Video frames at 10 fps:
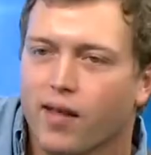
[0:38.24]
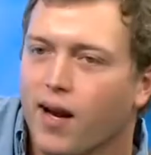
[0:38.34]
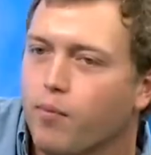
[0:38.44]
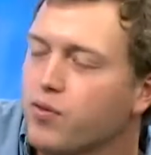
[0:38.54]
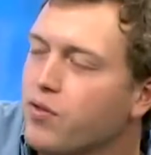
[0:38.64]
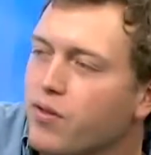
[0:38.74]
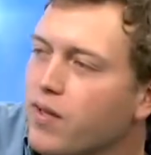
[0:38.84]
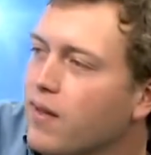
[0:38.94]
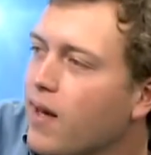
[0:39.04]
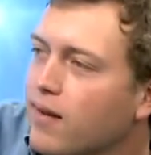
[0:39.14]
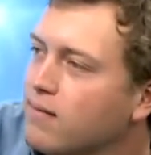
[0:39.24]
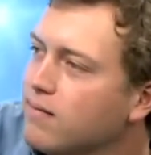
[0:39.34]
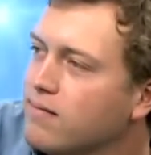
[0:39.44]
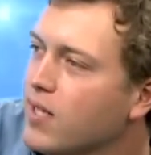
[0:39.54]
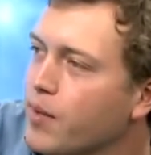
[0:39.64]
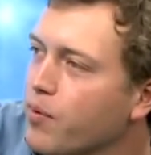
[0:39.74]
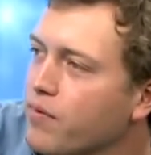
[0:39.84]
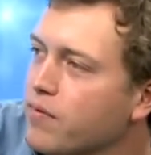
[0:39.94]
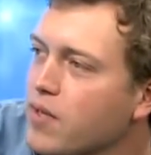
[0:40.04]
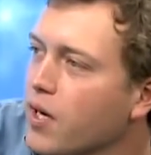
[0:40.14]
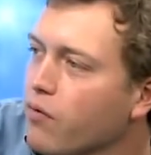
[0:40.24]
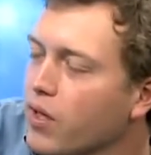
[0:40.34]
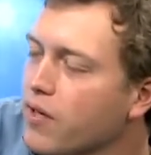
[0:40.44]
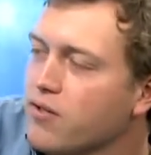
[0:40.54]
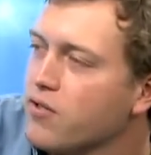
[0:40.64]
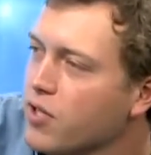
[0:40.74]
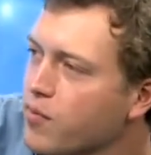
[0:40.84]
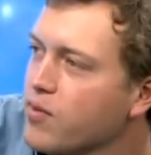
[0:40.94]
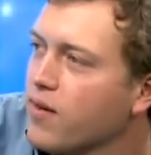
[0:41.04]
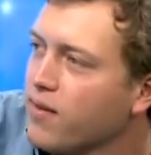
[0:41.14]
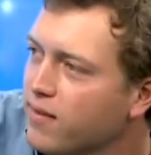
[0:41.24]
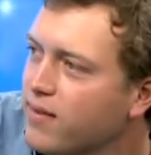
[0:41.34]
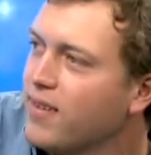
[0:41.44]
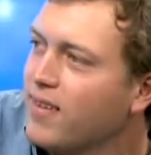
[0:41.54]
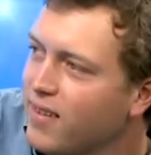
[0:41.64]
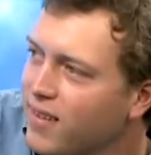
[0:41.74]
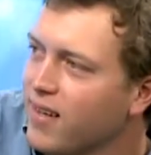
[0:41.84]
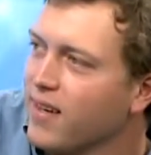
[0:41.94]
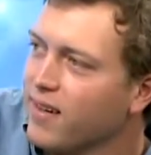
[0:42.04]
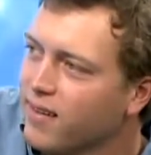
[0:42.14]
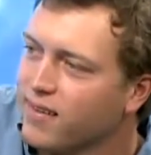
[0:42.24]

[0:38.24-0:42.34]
that opportunity and that type of tight relationship. So, yeah.